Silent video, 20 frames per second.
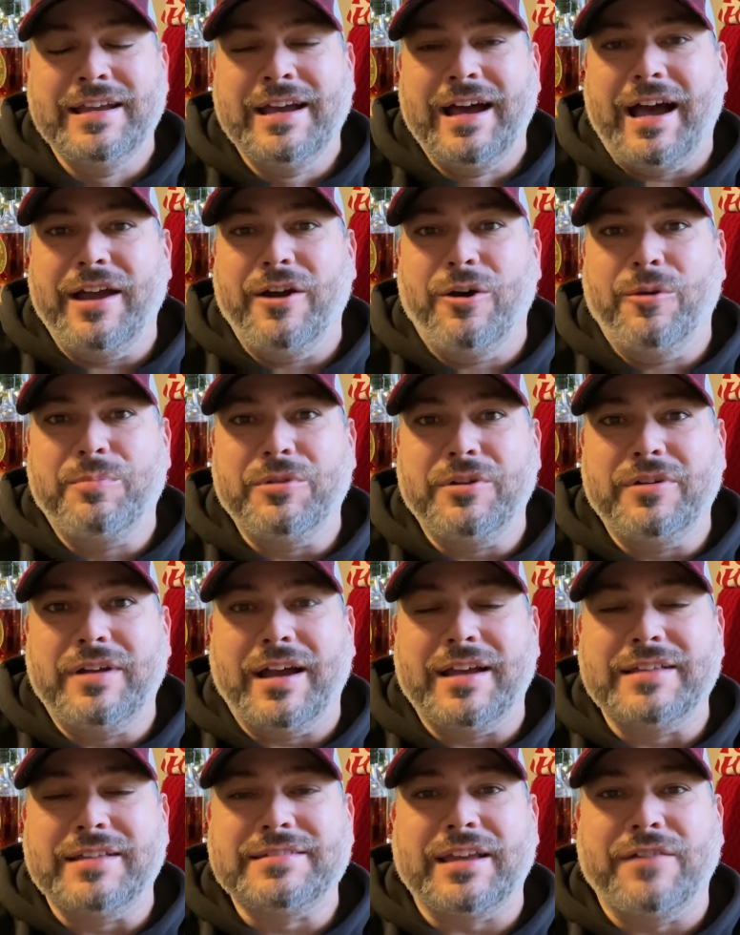I hope you
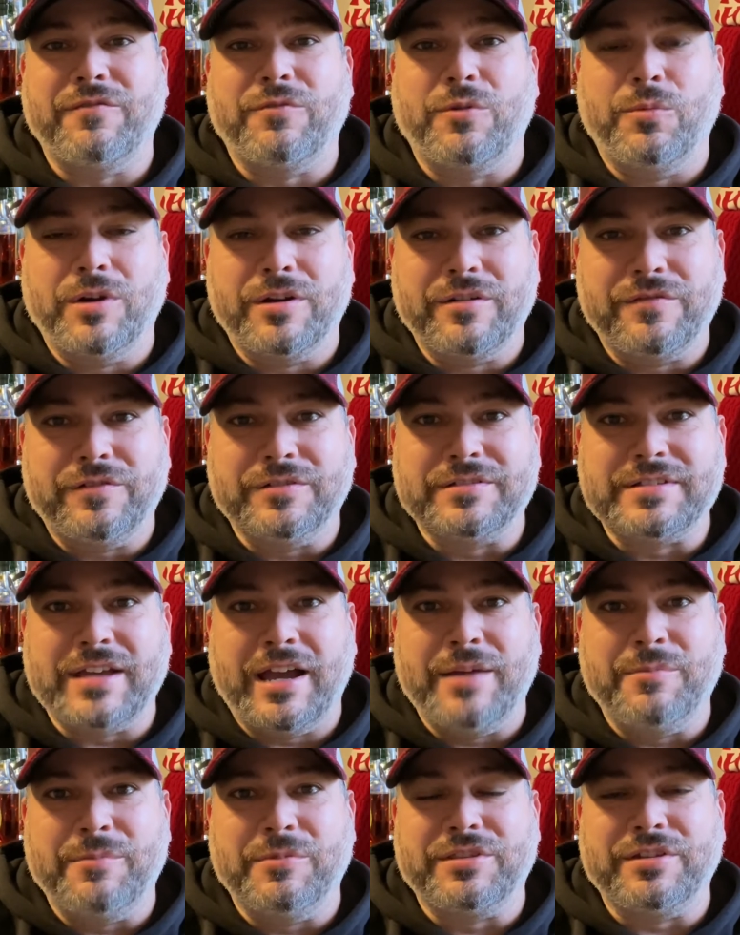guys have a wonderful
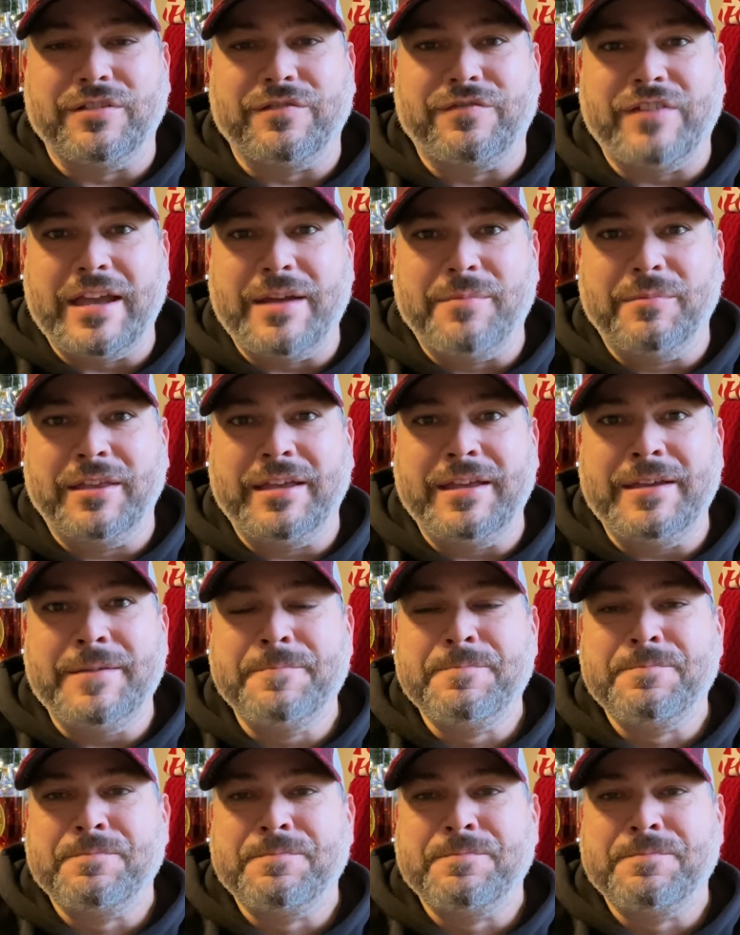time with your family.